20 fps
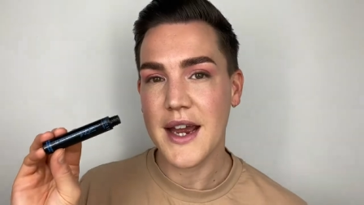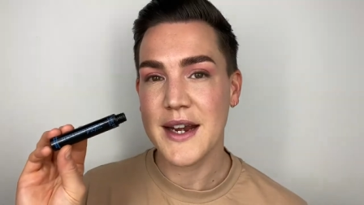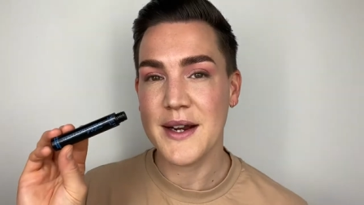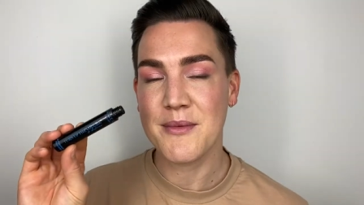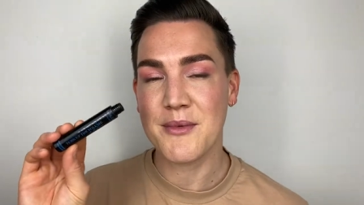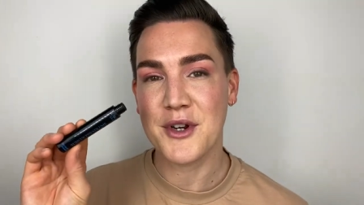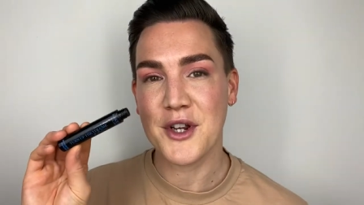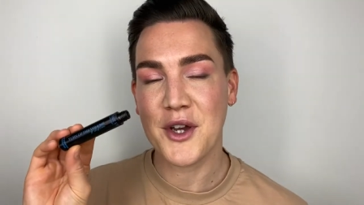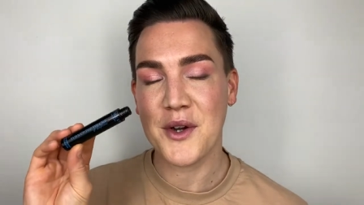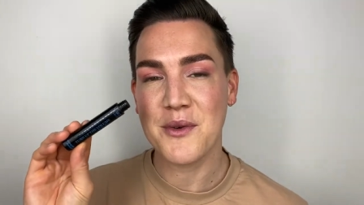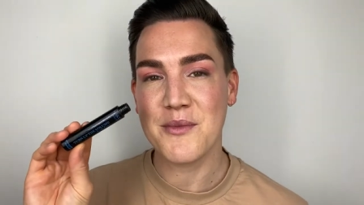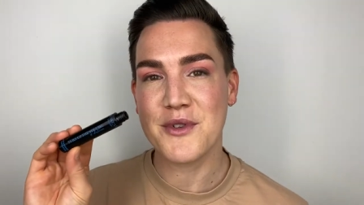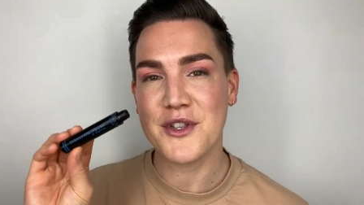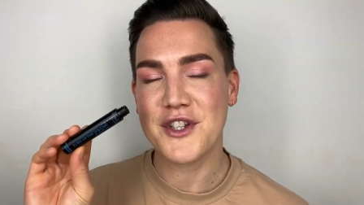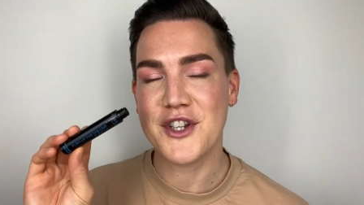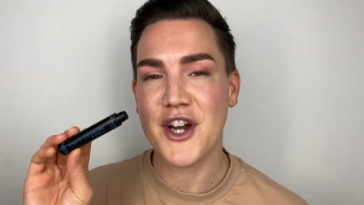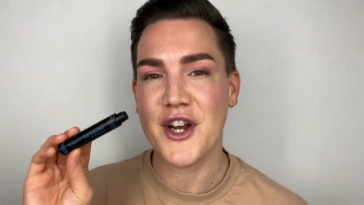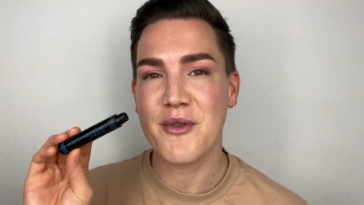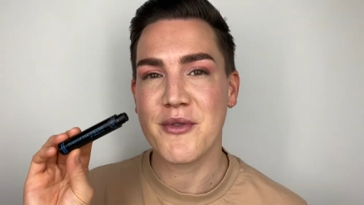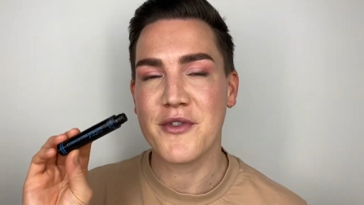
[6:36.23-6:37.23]
and I'm going to go in with the
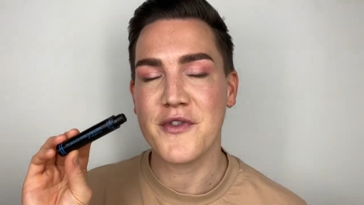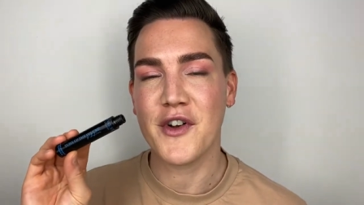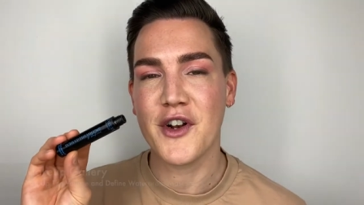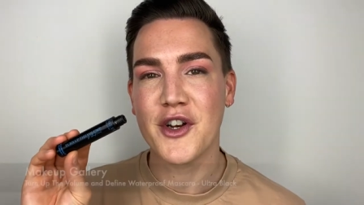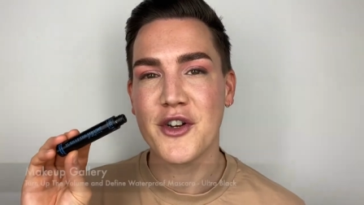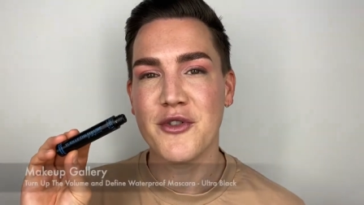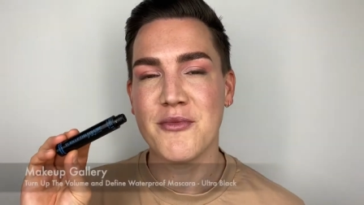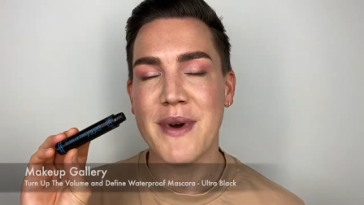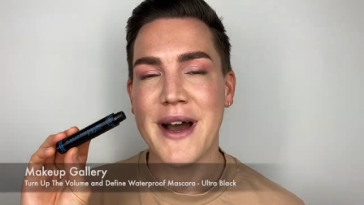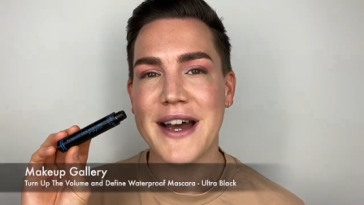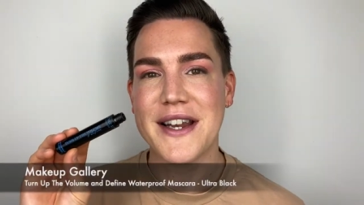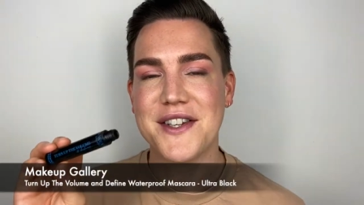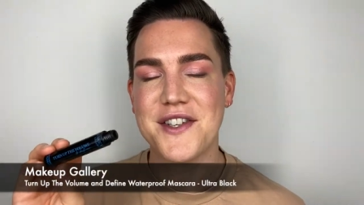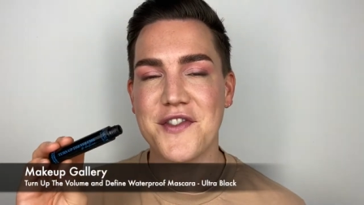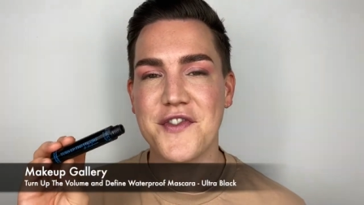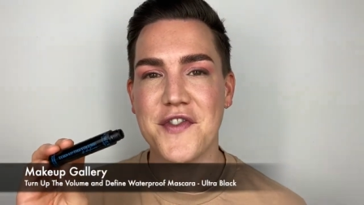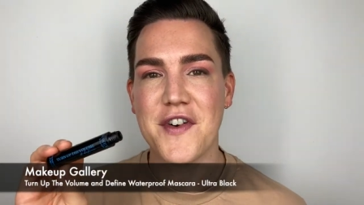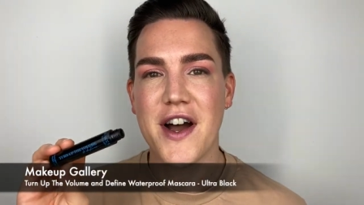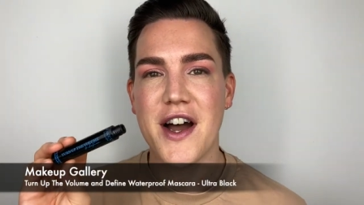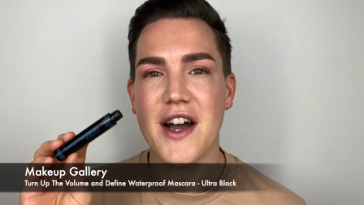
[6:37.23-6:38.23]
Turn Up The Volume and
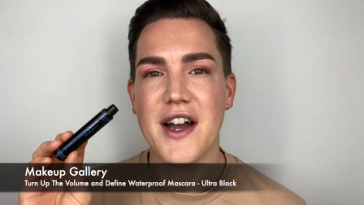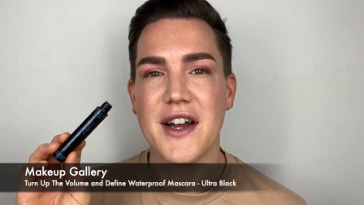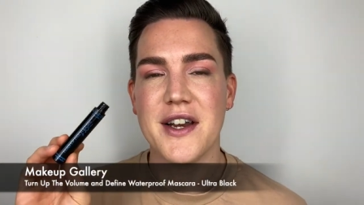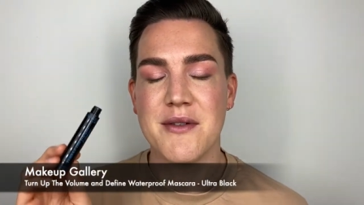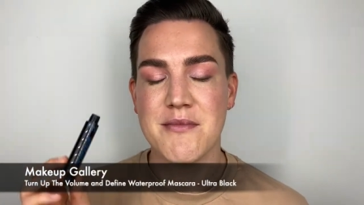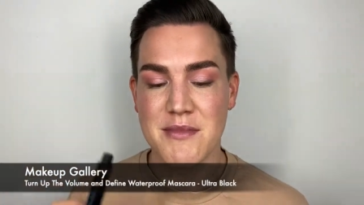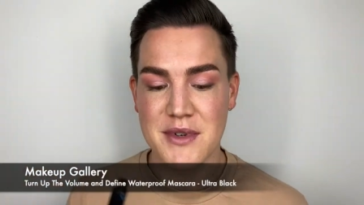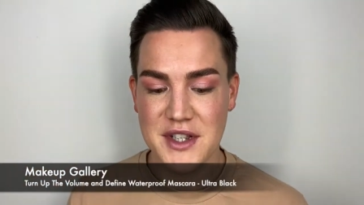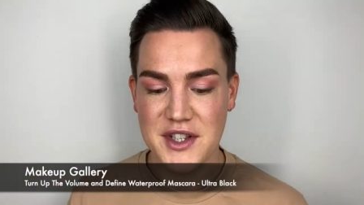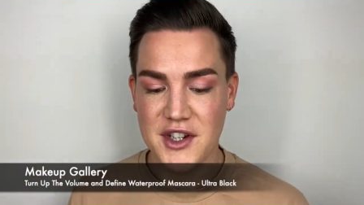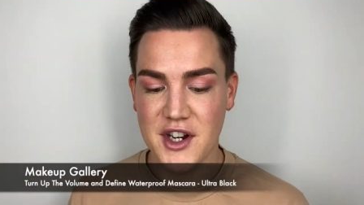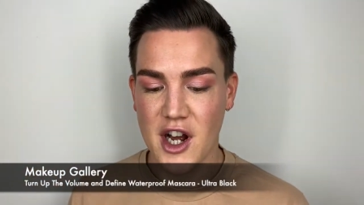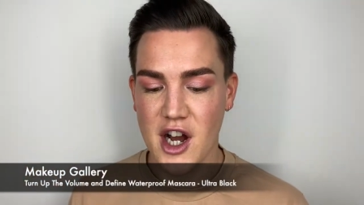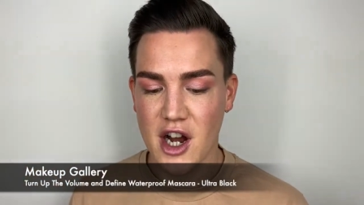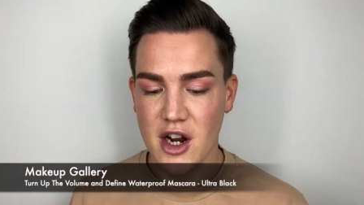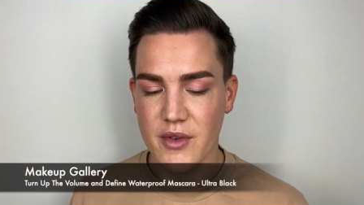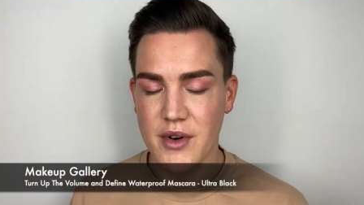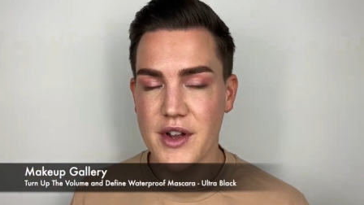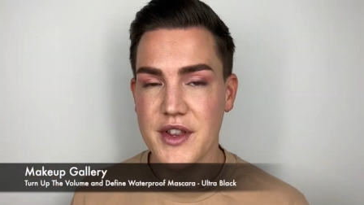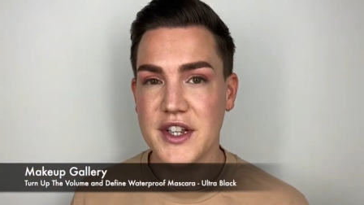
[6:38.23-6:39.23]
Define Mascara.